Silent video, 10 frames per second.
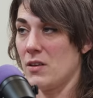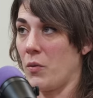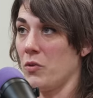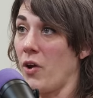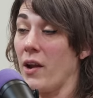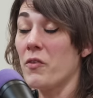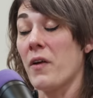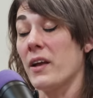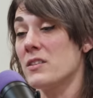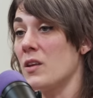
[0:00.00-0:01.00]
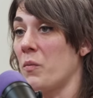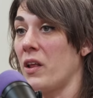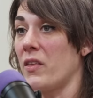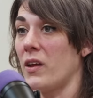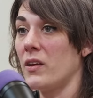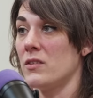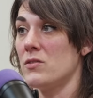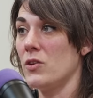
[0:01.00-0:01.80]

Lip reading: I would try to find somebody that is,